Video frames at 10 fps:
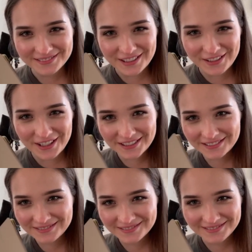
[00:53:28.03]
Are you here?
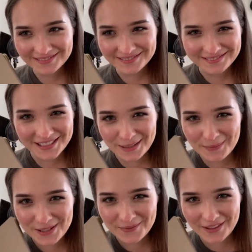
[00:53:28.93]
Tell me
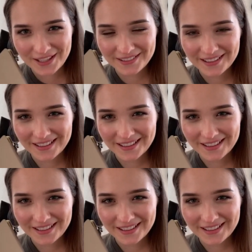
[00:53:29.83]
something.